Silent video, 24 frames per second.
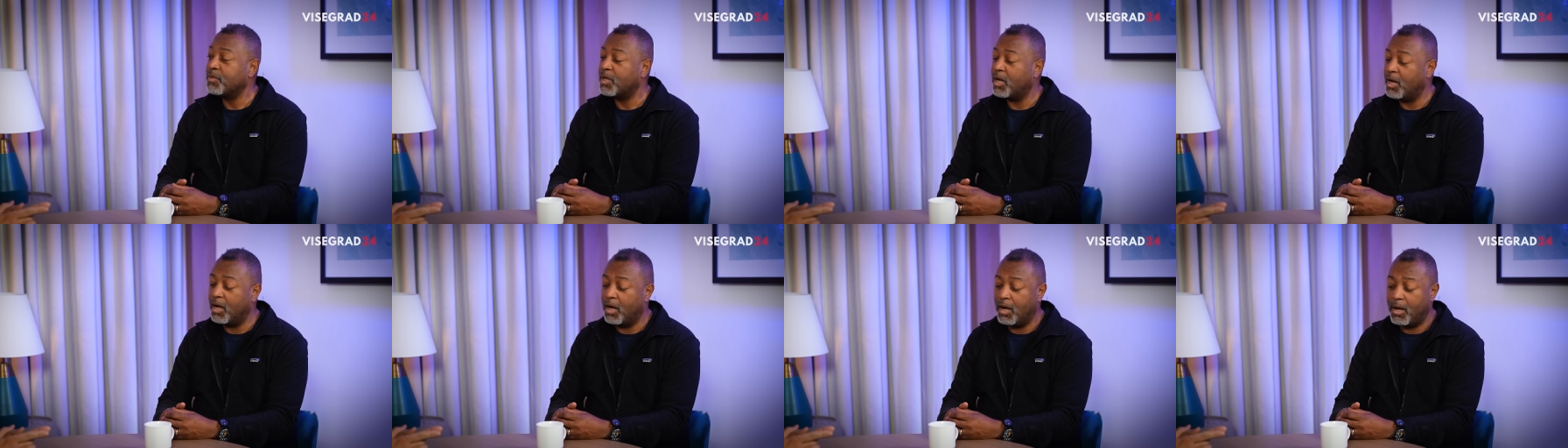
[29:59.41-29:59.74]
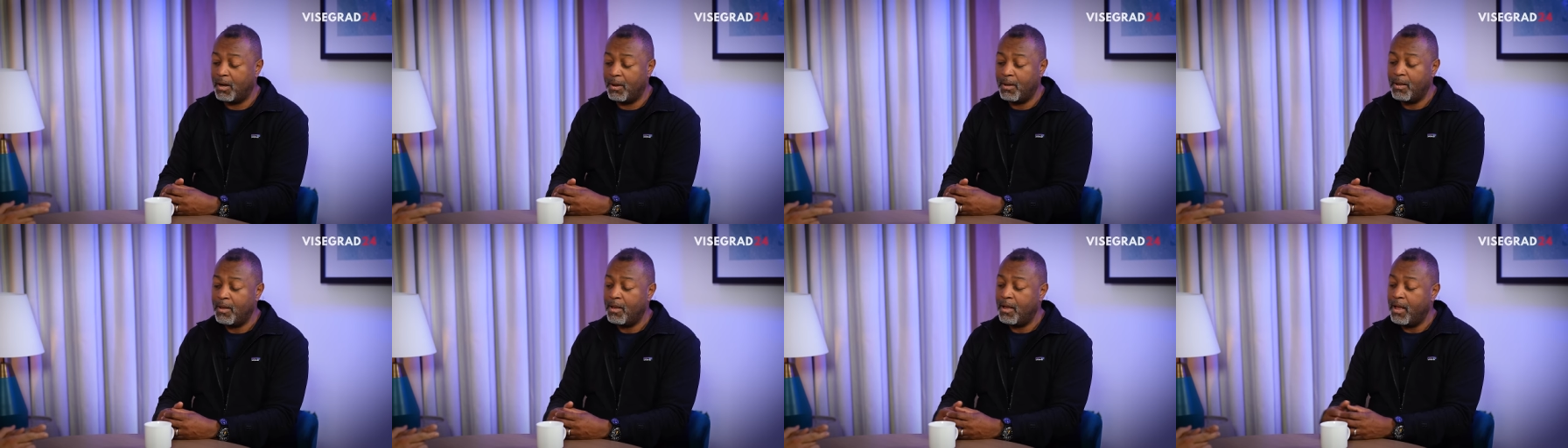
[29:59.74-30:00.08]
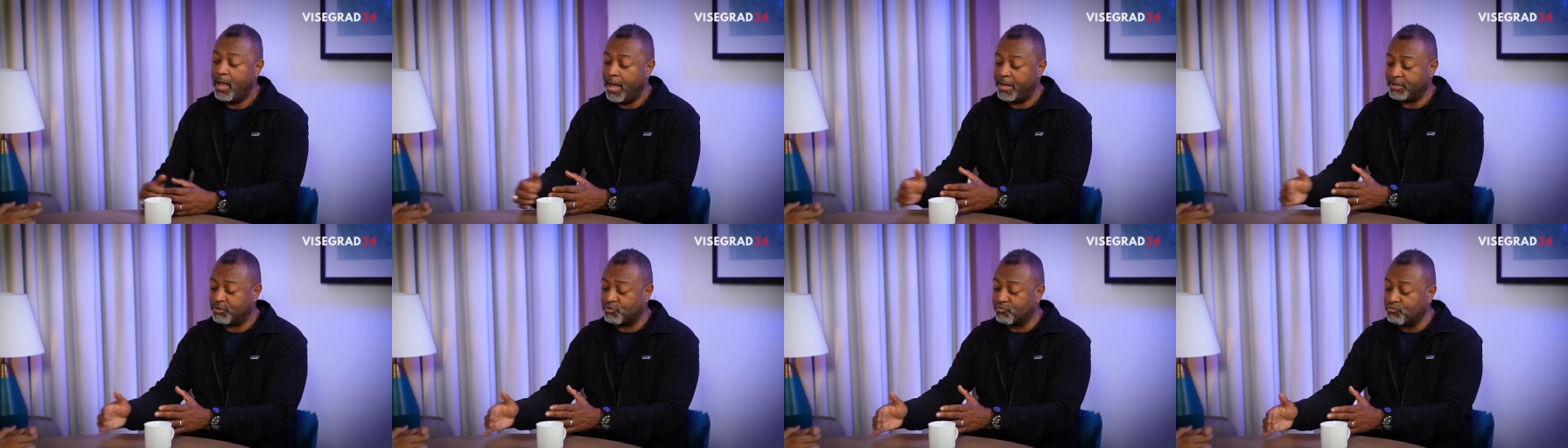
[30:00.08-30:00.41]
uh,
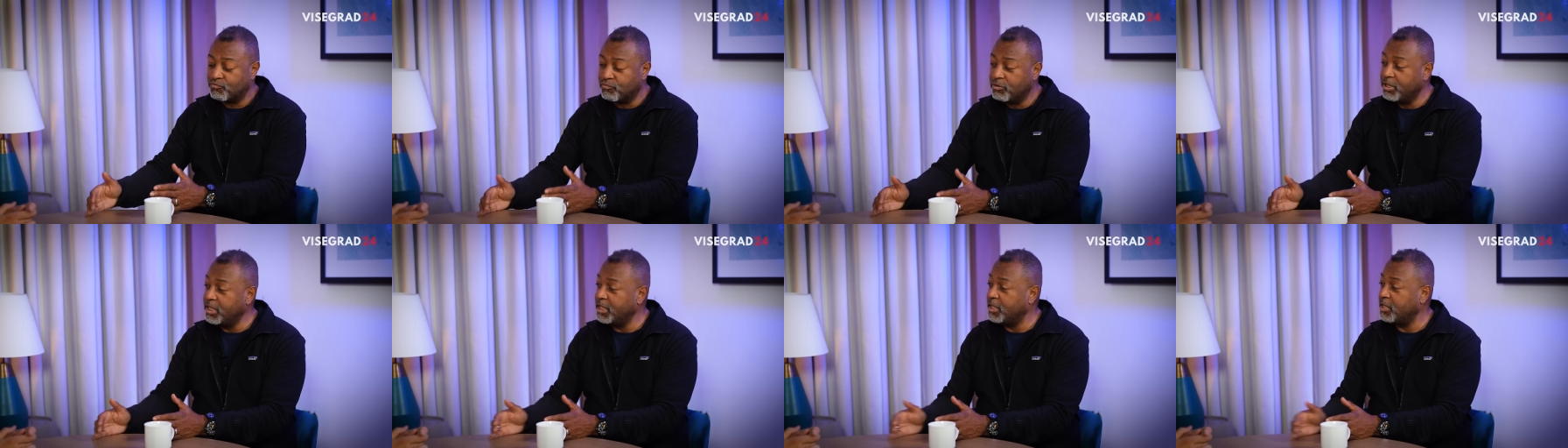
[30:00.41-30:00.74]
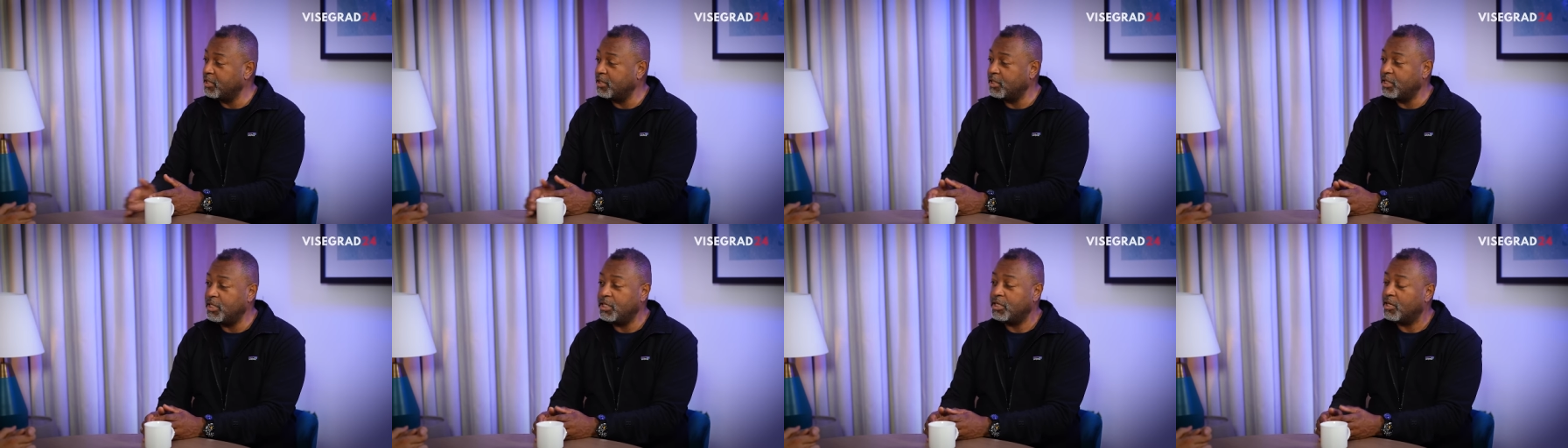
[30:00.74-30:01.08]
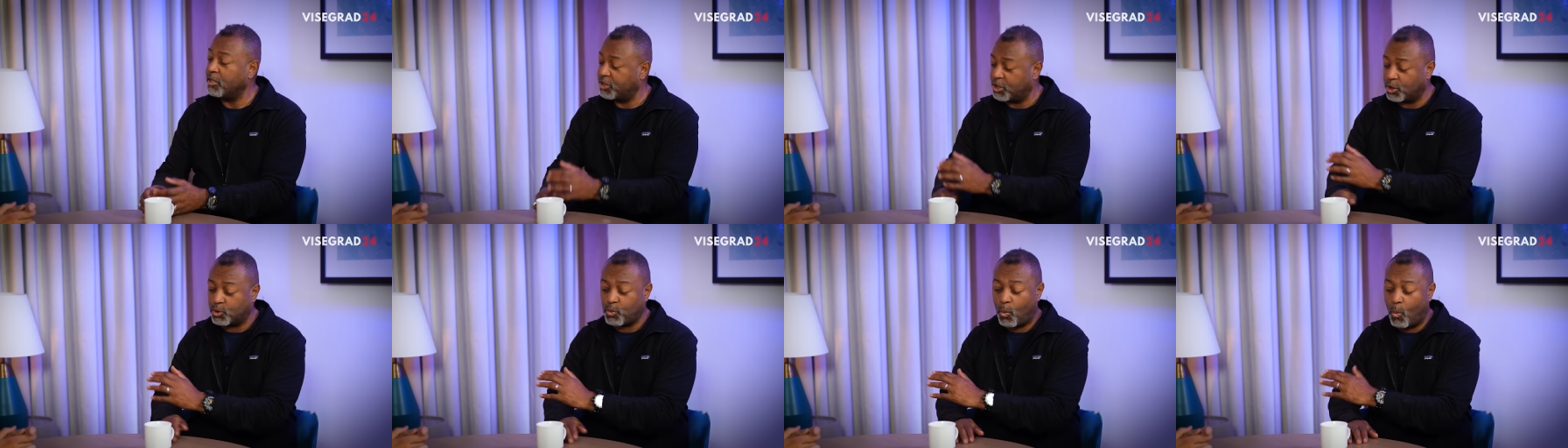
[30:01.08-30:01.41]
has really
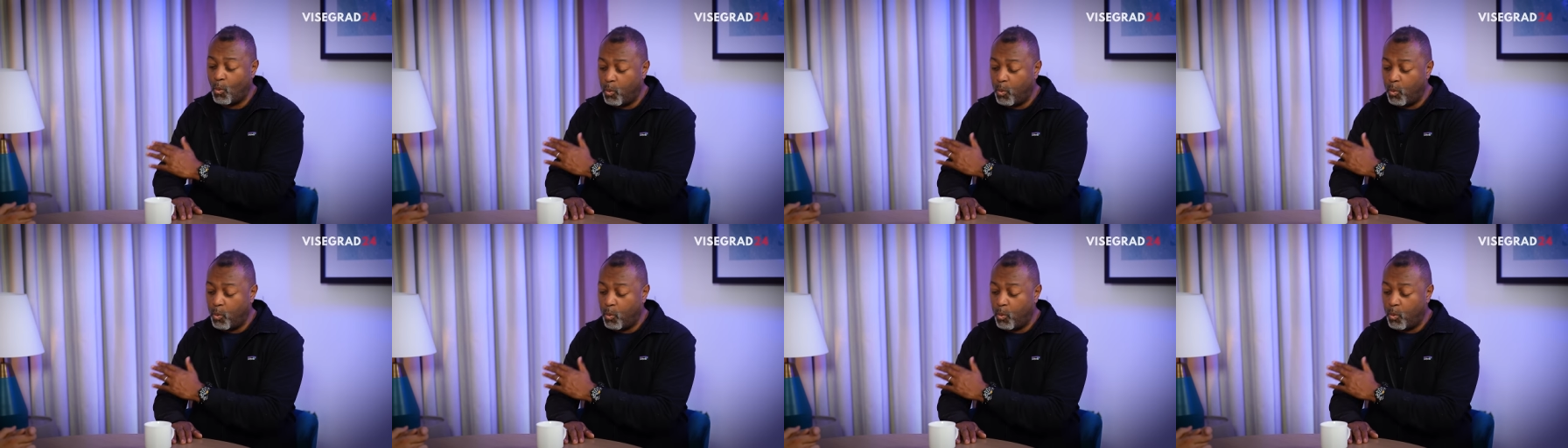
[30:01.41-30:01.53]
just